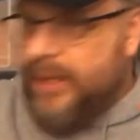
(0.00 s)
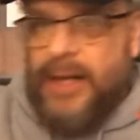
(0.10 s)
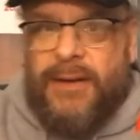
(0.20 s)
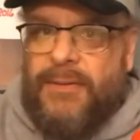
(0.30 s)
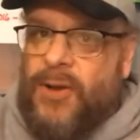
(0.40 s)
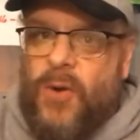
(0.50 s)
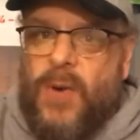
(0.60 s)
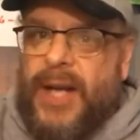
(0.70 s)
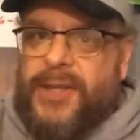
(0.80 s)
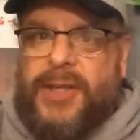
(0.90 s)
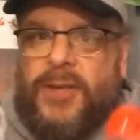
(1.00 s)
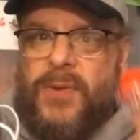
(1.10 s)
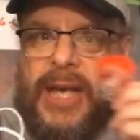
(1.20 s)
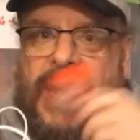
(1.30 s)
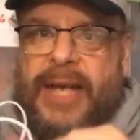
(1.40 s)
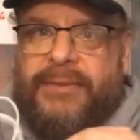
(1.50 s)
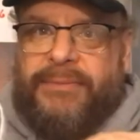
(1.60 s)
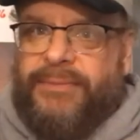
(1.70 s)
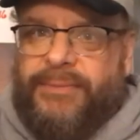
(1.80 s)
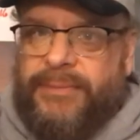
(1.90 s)
And who wants to do that?
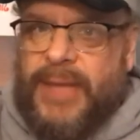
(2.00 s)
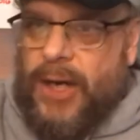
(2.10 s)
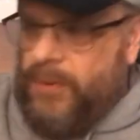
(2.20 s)
No.